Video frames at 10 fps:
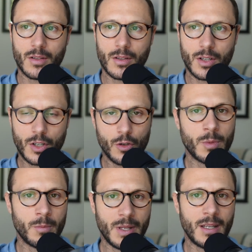
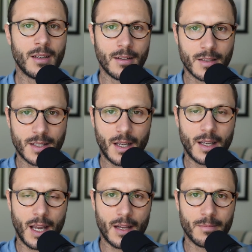human beings
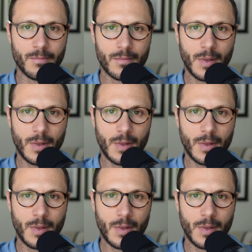again,